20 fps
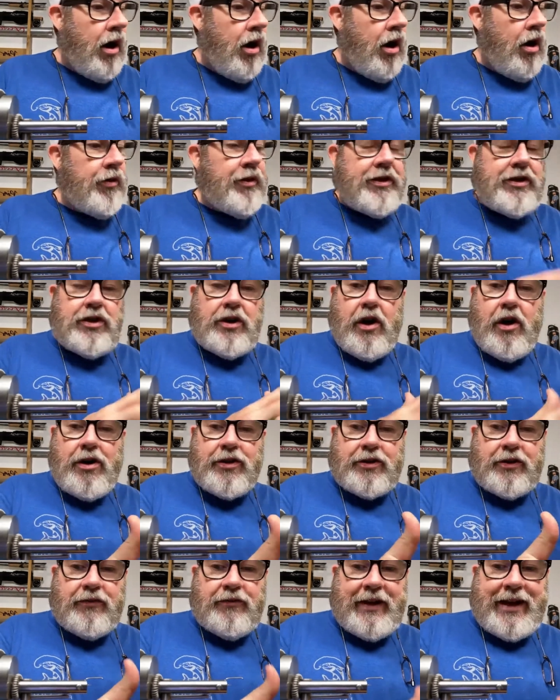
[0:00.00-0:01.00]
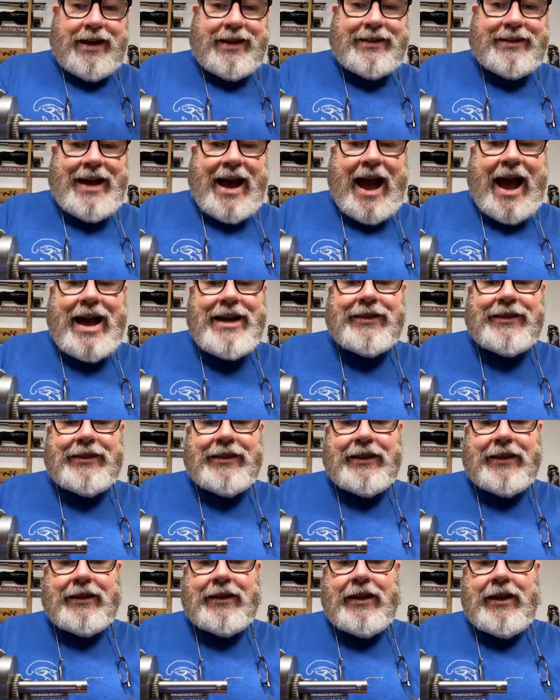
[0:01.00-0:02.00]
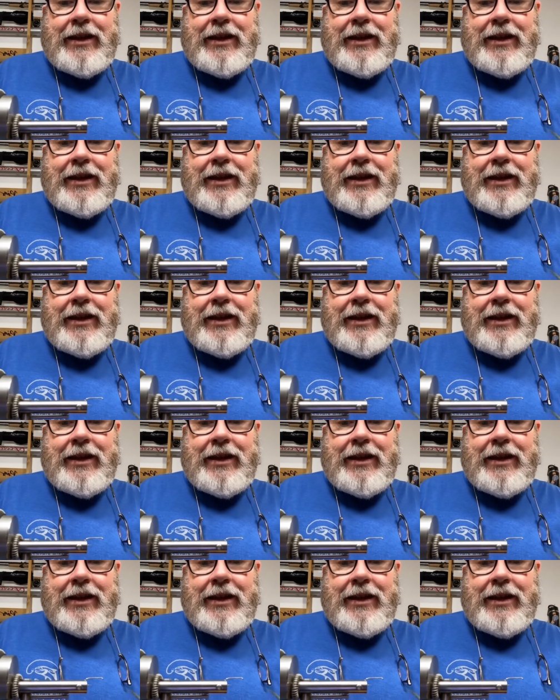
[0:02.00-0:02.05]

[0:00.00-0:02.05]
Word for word: All the jaws are fantastic.